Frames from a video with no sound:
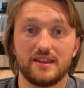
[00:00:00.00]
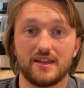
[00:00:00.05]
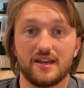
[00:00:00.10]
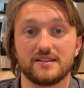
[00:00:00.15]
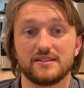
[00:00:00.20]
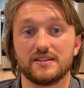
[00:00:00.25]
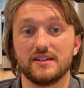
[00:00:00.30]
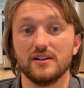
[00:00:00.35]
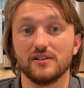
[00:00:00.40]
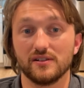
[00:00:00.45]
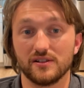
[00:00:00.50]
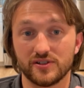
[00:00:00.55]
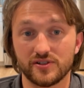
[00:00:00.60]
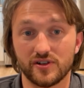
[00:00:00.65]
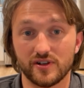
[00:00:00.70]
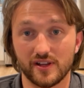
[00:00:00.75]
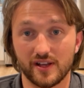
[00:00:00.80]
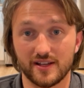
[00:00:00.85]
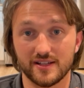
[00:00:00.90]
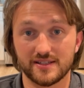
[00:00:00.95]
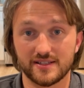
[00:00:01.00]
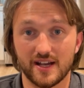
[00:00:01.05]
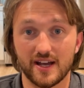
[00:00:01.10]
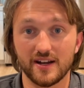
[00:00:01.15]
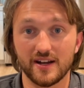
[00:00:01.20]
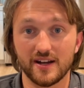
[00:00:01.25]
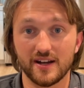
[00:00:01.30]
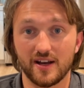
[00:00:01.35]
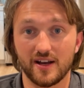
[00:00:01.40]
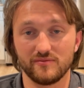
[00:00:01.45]
that skill and start like a side
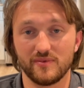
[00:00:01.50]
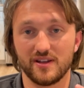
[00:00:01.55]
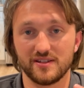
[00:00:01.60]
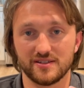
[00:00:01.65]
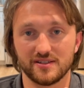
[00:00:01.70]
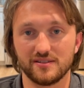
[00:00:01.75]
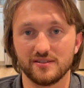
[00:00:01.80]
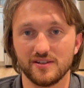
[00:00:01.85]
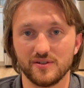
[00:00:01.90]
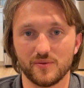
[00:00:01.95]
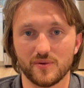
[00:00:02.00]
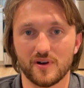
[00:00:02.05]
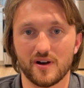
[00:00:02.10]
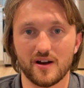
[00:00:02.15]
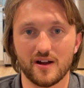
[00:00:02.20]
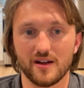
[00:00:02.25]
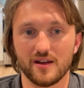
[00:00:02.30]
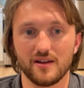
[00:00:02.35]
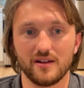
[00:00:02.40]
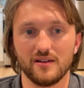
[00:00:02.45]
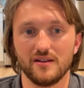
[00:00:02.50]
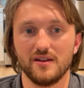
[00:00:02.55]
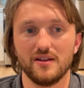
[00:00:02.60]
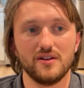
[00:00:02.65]
hustle basically where I